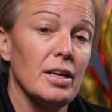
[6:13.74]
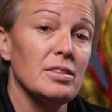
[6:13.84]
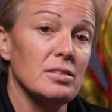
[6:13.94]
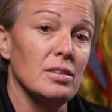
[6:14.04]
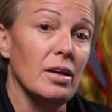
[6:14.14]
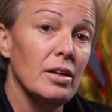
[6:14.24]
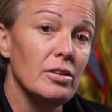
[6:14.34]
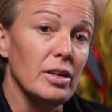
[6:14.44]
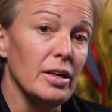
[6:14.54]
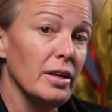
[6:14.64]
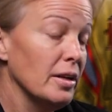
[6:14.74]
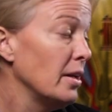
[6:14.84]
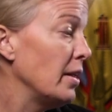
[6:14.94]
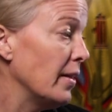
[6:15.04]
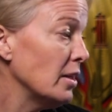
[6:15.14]
less than 100,
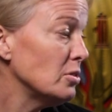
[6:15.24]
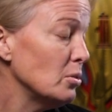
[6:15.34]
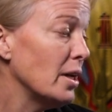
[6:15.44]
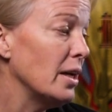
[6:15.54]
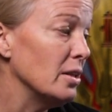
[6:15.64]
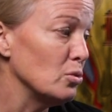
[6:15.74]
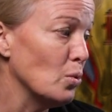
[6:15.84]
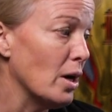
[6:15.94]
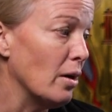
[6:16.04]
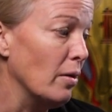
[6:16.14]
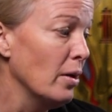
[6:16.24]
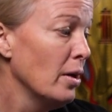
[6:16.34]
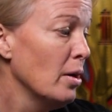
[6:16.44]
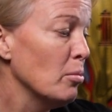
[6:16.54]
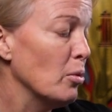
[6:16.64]
and that's okay as well.
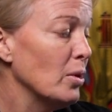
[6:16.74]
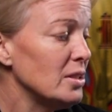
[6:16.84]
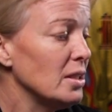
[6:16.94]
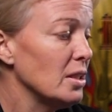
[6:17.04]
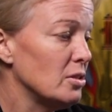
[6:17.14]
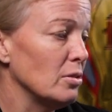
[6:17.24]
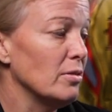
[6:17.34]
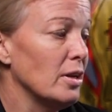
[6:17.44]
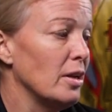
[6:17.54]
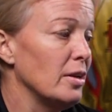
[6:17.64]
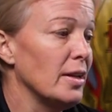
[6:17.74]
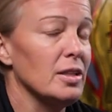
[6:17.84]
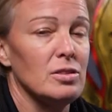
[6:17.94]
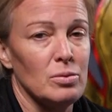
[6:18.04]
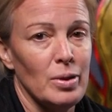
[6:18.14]
But once it gets over 100,
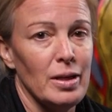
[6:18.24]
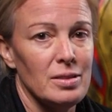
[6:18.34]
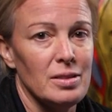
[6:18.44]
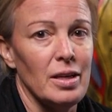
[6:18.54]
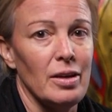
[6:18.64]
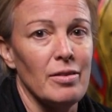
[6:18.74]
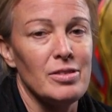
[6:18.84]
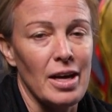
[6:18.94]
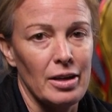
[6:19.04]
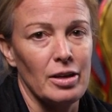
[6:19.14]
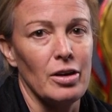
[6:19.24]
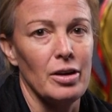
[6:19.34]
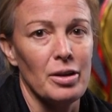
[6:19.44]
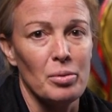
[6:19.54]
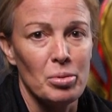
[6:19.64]
that's the way to say you have
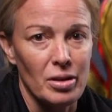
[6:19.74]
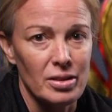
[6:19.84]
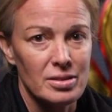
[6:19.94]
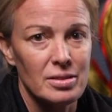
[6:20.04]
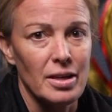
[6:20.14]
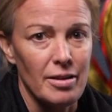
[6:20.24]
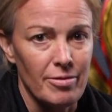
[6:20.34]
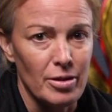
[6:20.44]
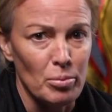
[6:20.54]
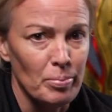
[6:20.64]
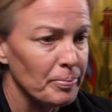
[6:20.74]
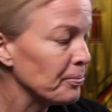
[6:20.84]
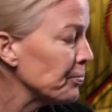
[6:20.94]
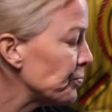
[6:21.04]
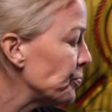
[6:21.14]
tachycardia plus AFib.
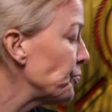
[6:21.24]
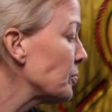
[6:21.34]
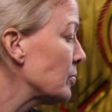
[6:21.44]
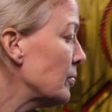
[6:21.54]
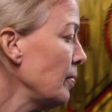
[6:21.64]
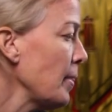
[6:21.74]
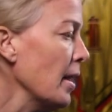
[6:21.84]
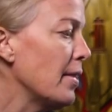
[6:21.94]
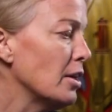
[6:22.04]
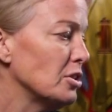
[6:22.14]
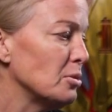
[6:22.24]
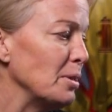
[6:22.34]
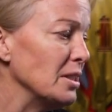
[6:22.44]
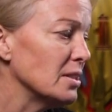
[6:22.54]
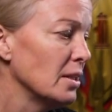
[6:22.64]
And that just
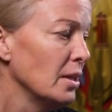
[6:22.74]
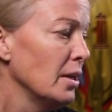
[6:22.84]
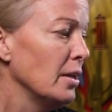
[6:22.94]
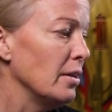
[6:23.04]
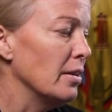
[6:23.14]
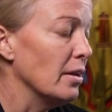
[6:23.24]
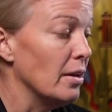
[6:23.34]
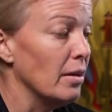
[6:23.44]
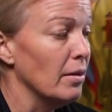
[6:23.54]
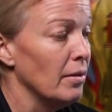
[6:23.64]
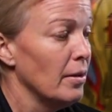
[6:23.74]
means the